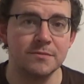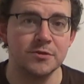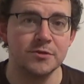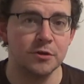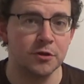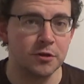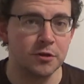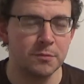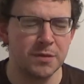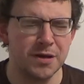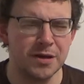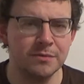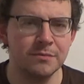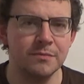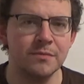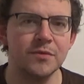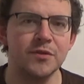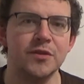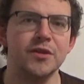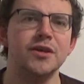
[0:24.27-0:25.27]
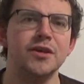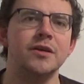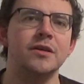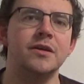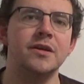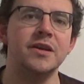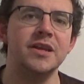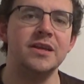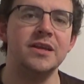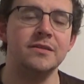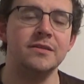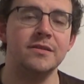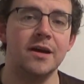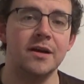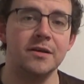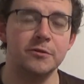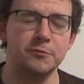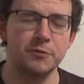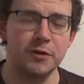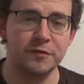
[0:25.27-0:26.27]
Jungleman, the green
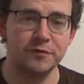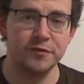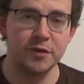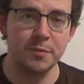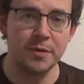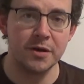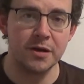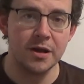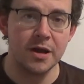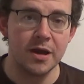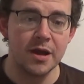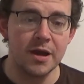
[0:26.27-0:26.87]
Antweight flipper,